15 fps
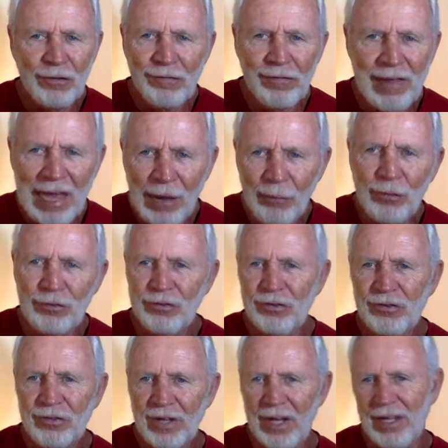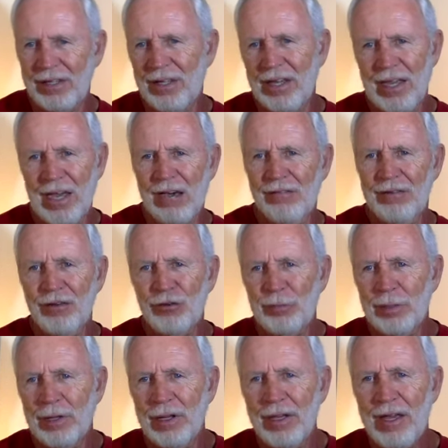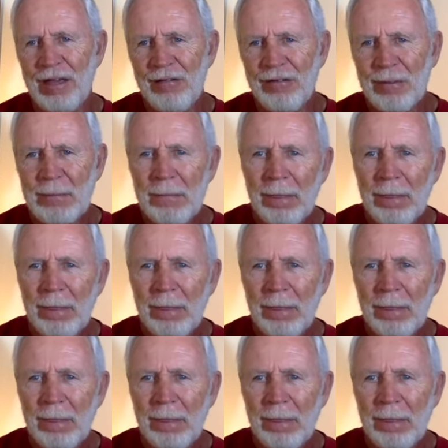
Flowers is saying that Calvinists believe